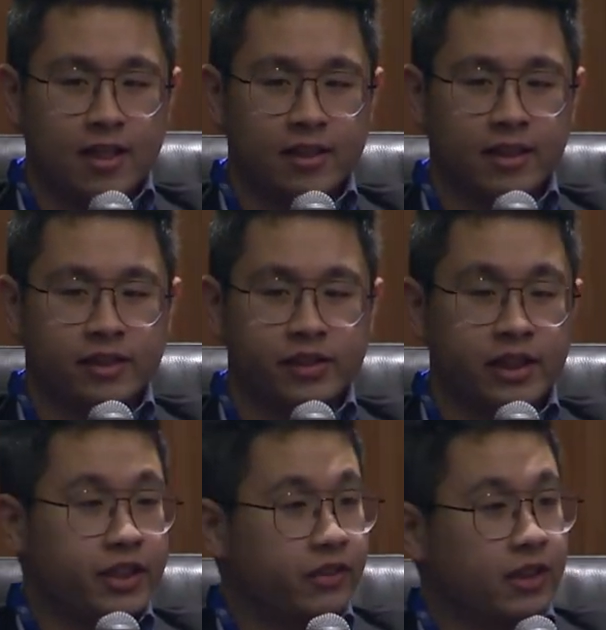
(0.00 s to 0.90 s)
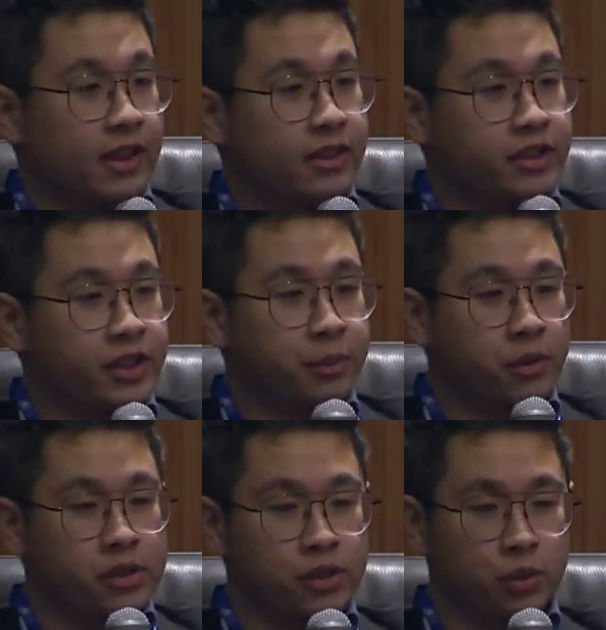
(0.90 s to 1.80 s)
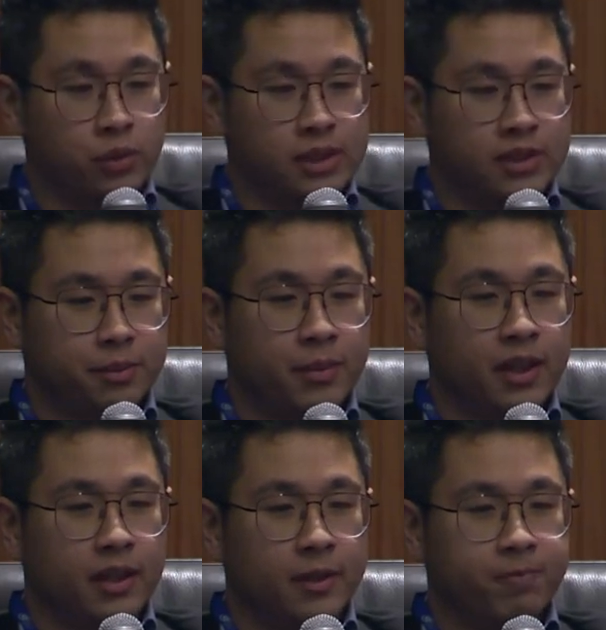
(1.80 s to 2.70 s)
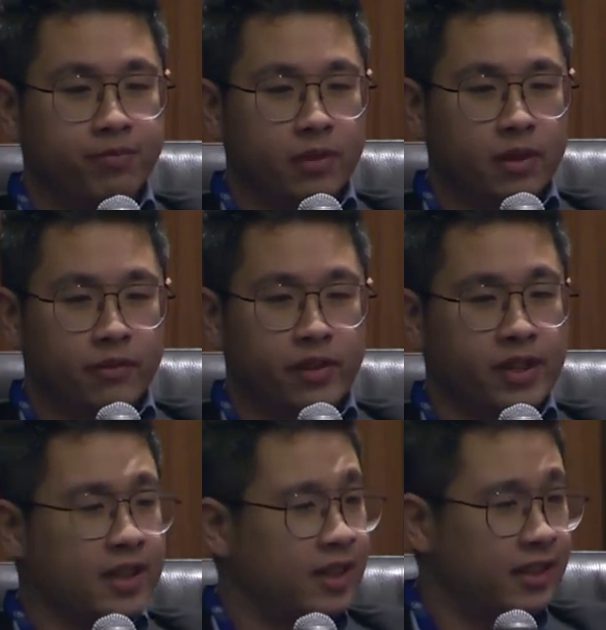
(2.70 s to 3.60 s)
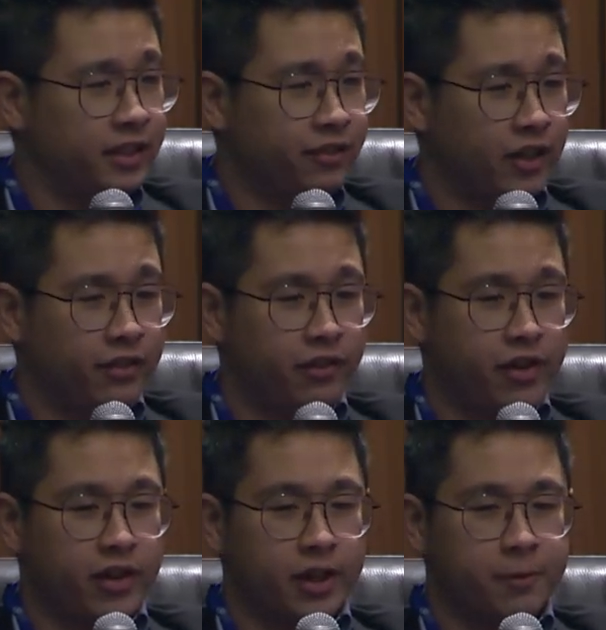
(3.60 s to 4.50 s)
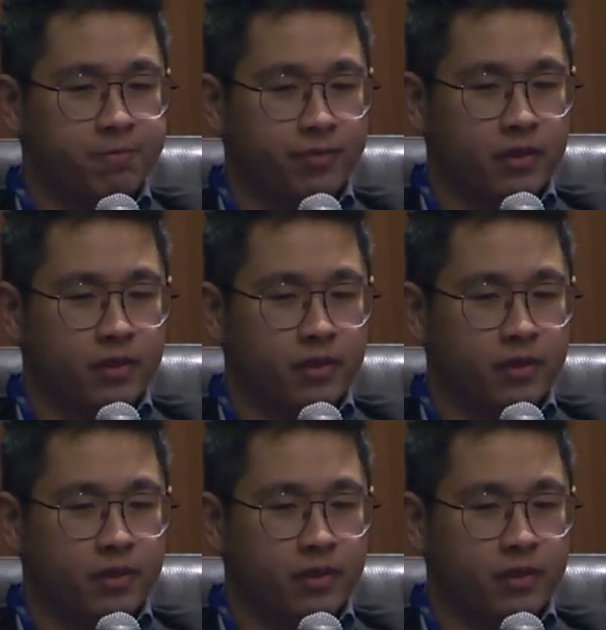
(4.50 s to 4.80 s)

this has really shifted the industry more towards being very attentive and very